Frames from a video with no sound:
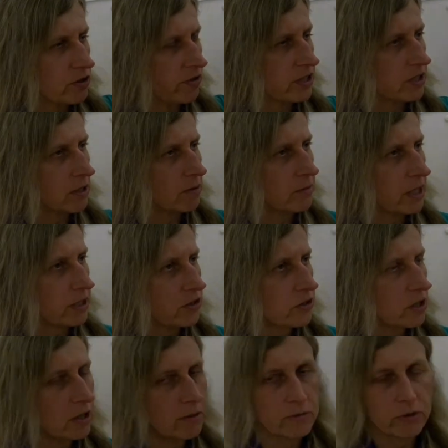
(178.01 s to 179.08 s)
It
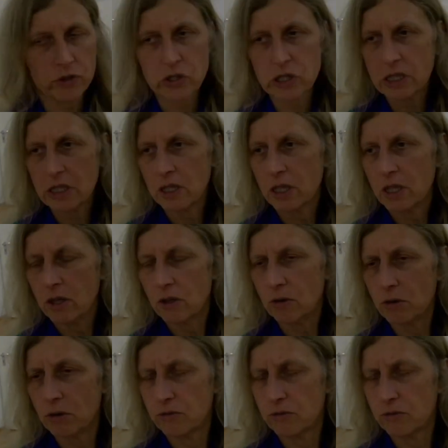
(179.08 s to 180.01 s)
increasingly shows you that you